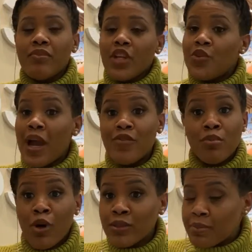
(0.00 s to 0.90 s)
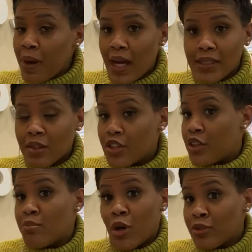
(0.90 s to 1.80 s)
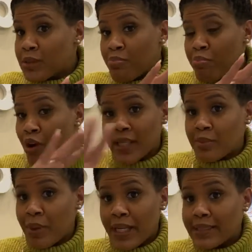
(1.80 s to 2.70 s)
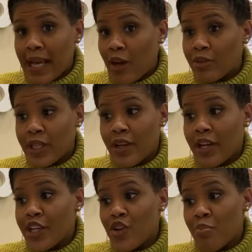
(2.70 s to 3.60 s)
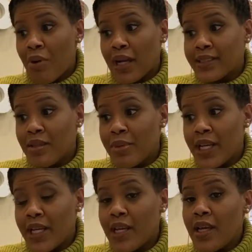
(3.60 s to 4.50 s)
You have the most prospects out there in your proximity,